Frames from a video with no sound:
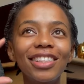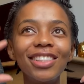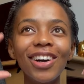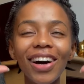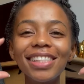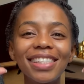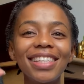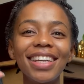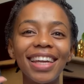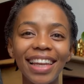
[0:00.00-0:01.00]

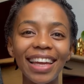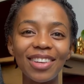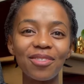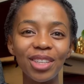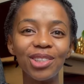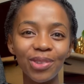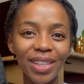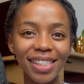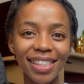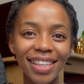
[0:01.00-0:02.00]
Dancing and like
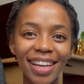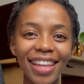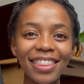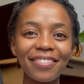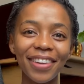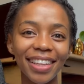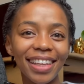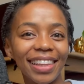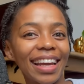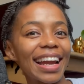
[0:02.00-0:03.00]
rejoicing at the fact
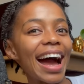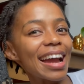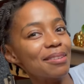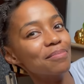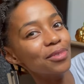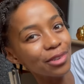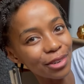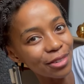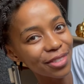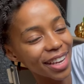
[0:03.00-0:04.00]
that like I
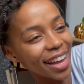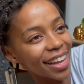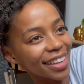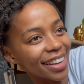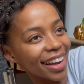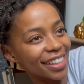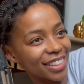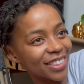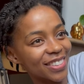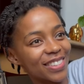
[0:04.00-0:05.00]
moved and I
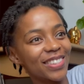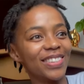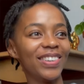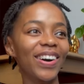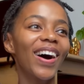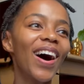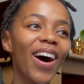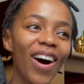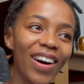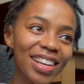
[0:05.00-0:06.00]
chose to
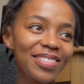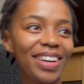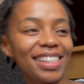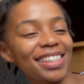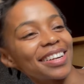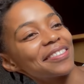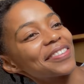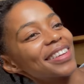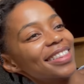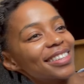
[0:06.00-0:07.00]
honor myself
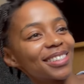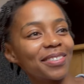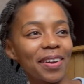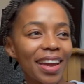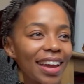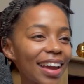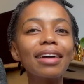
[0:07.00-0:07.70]
in this way.